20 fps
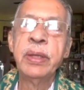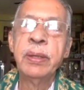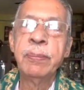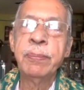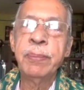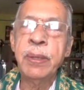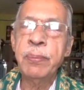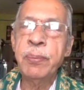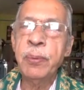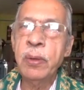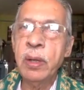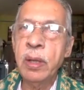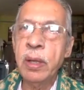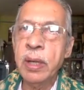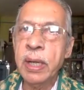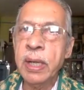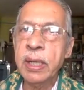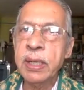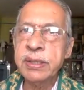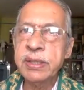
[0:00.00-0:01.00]
People are
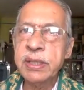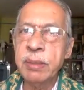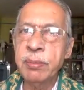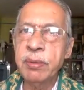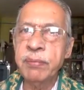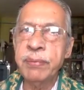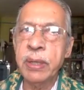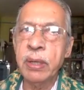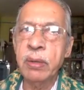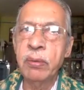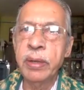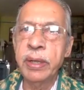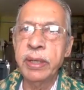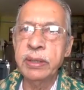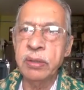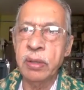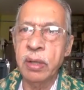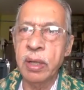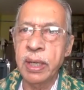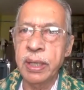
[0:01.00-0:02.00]
accustomed for knowing
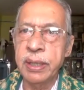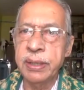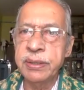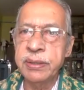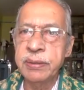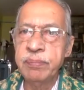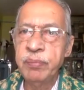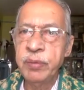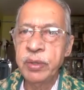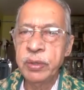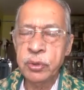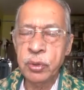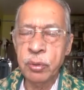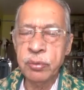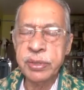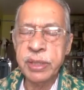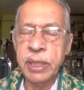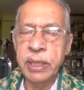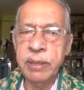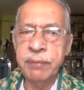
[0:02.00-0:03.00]
knowledge through
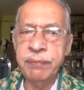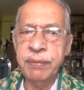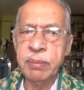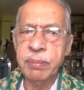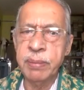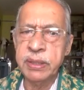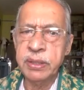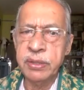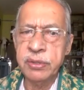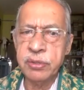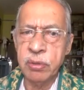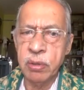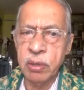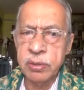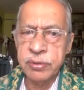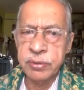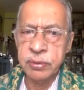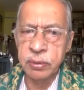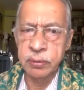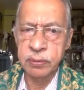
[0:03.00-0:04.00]
scientific methods
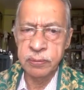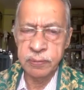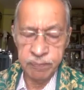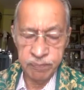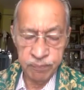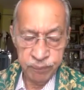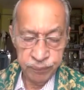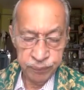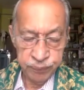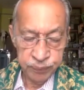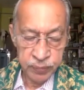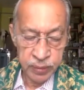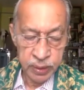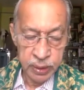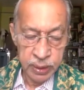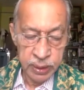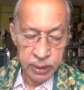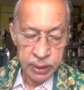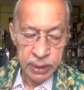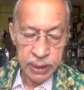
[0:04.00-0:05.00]
also.
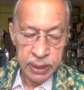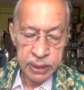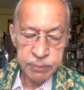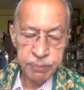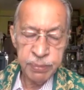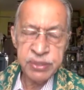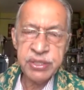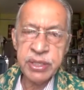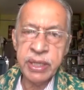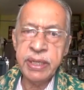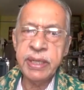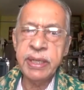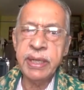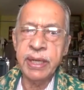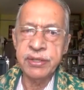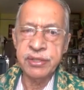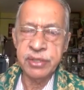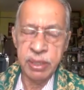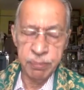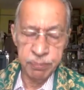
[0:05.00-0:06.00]
Right. Let me cite an
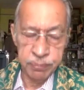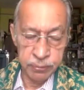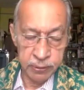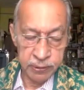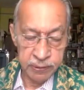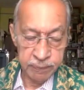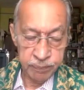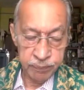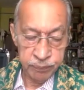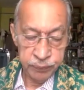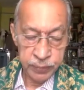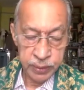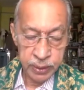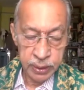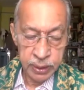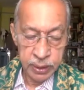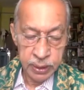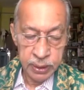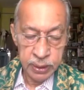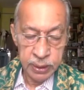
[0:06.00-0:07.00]
example.
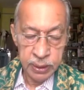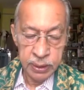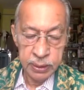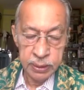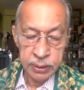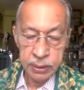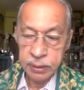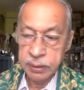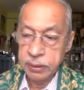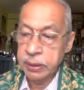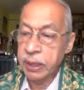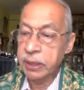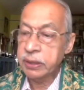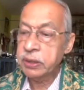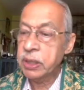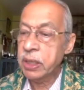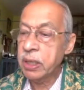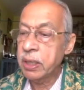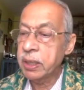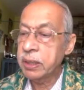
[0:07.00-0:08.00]
Mm-hmm.
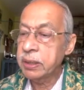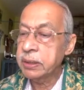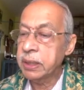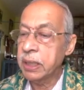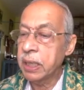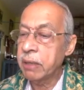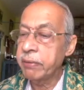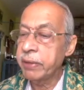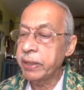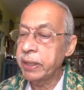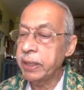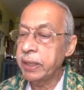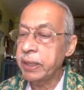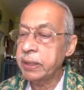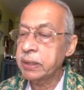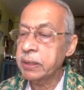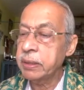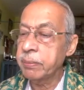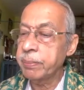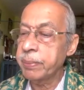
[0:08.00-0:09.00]
Dantan
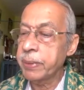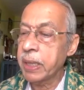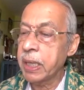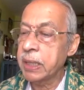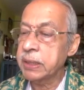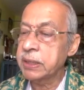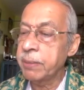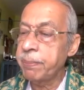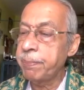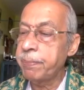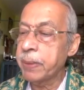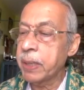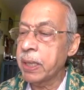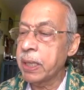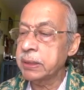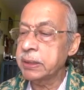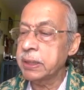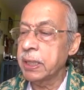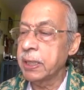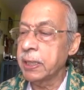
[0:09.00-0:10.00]
dhavajet pratah
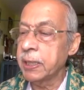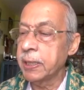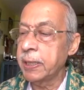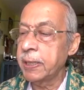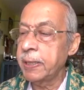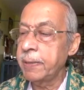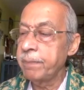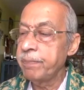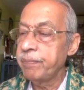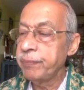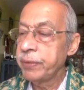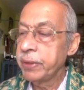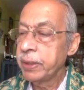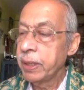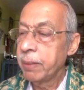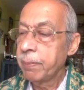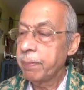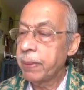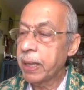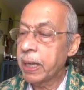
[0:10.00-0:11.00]
prataha
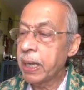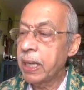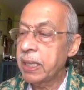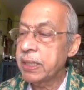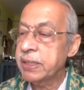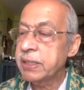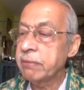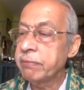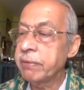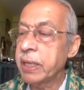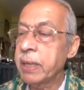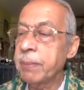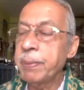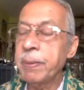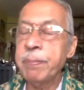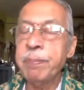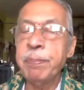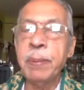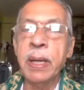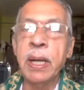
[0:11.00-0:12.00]
palasha
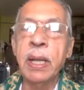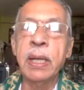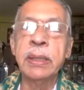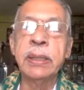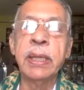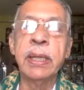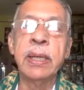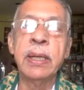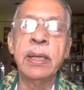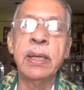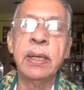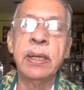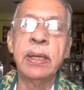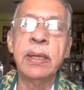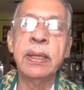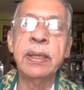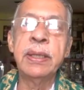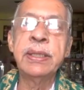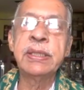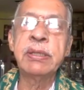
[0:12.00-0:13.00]
vatapippaladayaha
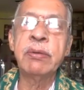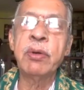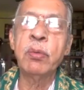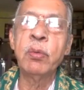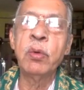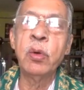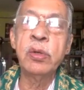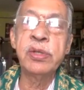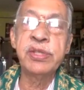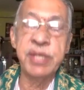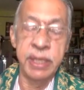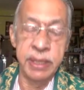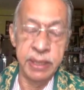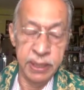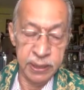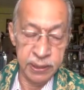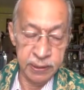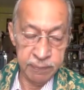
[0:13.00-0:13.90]
is our old saying.